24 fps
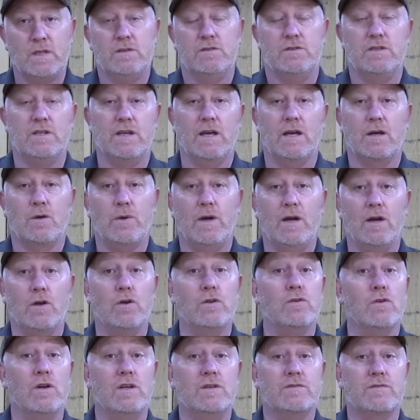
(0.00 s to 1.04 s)
So you get quite a
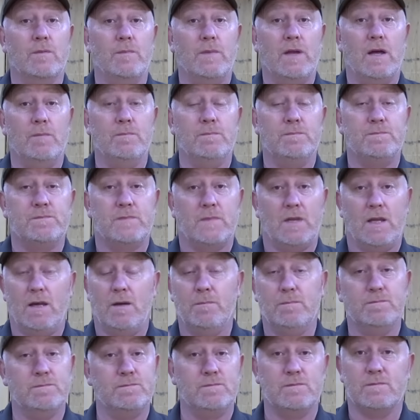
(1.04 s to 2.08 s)
good noise from them.
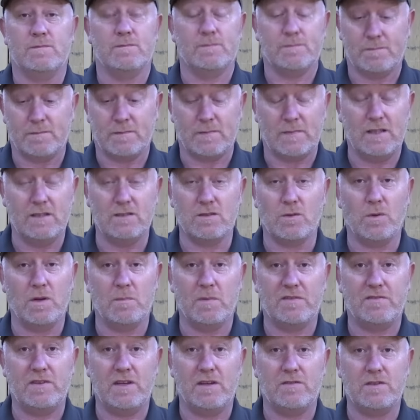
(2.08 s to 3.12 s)
These are one of
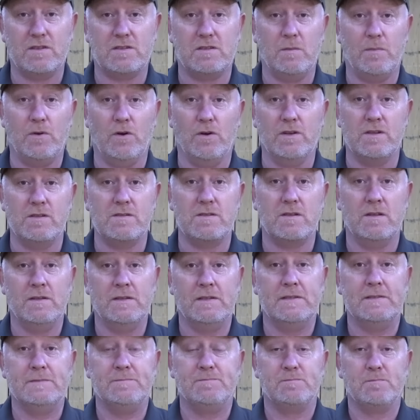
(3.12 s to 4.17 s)
my favourites, to be honest,
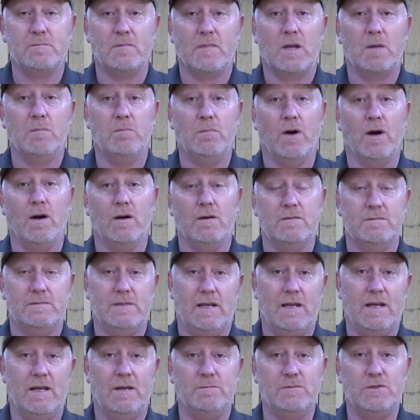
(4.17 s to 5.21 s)
but
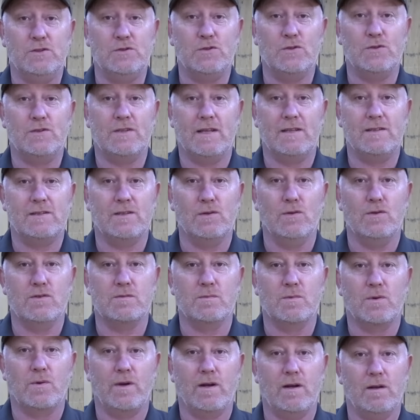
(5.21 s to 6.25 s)
you do tend to lose
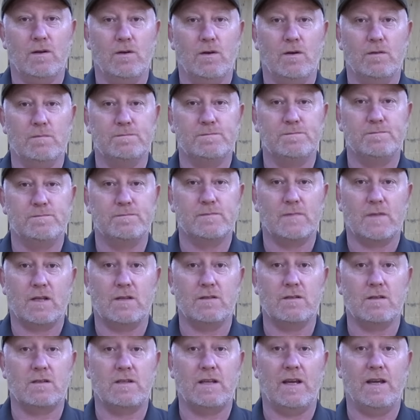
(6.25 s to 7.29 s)
them quite a lot
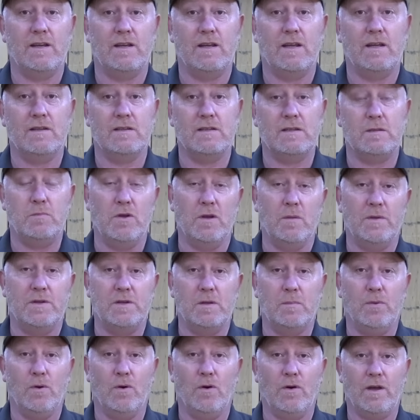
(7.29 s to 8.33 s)
because they're tiny. You put them in
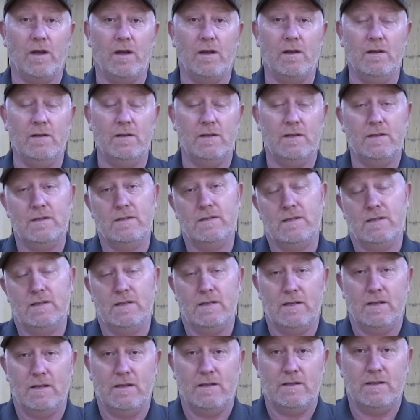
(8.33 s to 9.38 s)
your pocket,
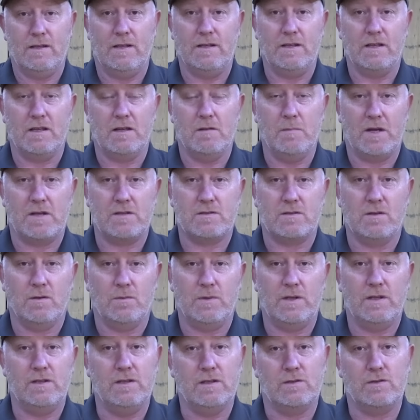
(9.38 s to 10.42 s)
then you get them mixed up
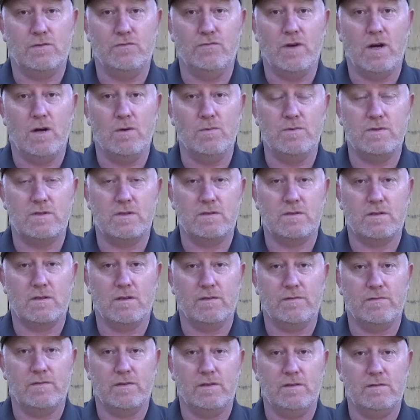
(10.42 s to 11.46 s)
with your rounds and
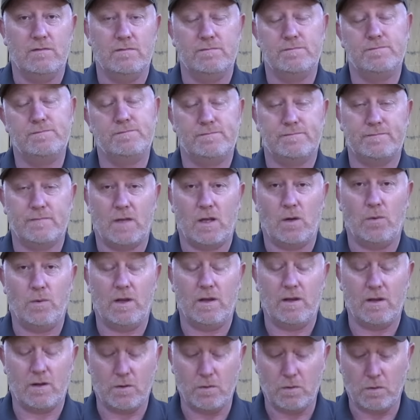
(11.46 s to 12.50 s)
stuff, and away
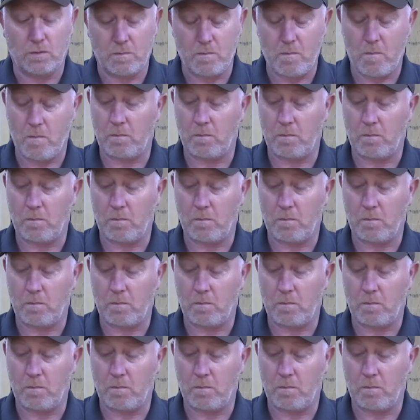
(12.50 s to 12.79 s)
they go.